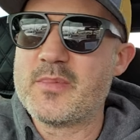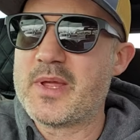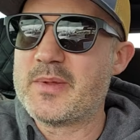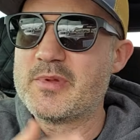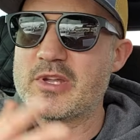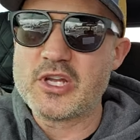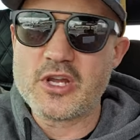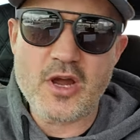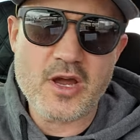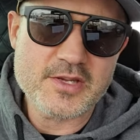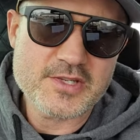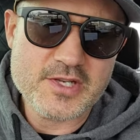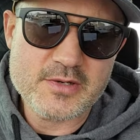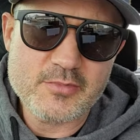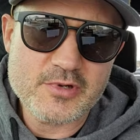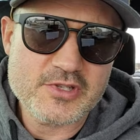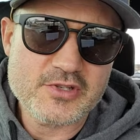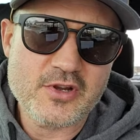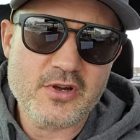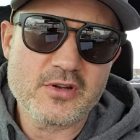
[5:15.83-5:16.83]
maybe
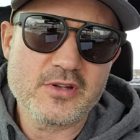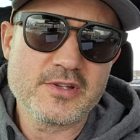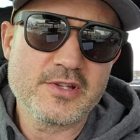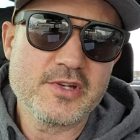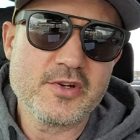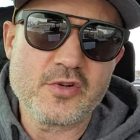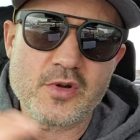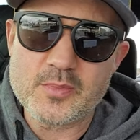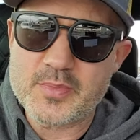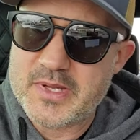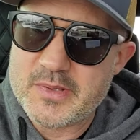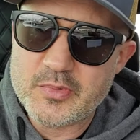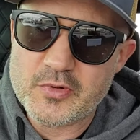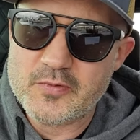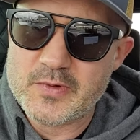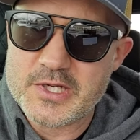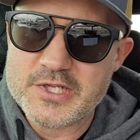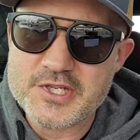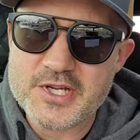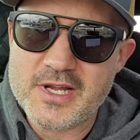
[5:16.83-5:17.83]
customers calling you or
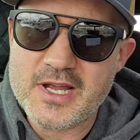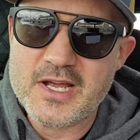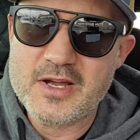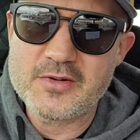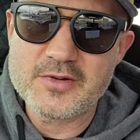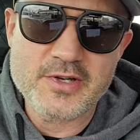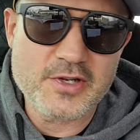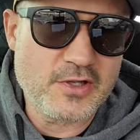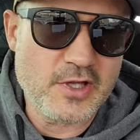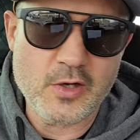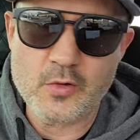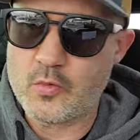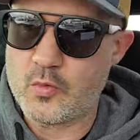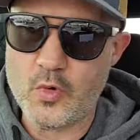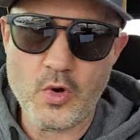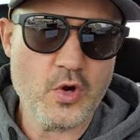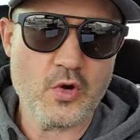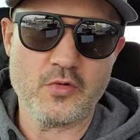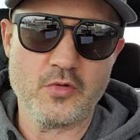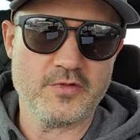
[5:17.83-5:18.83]
people reaching out and you're like
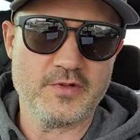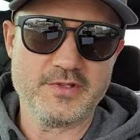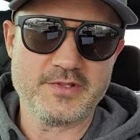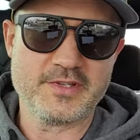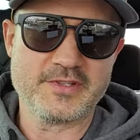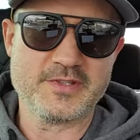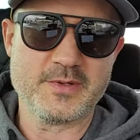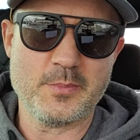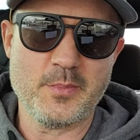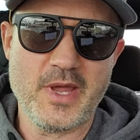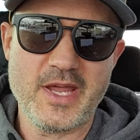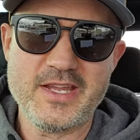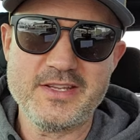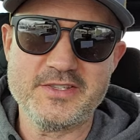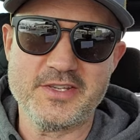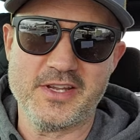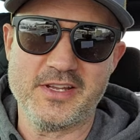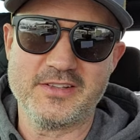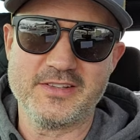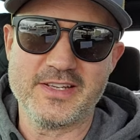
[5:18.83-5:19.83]
whoa this is
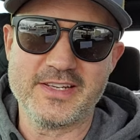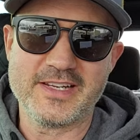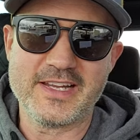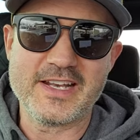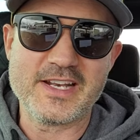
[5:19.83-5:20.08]
amazing like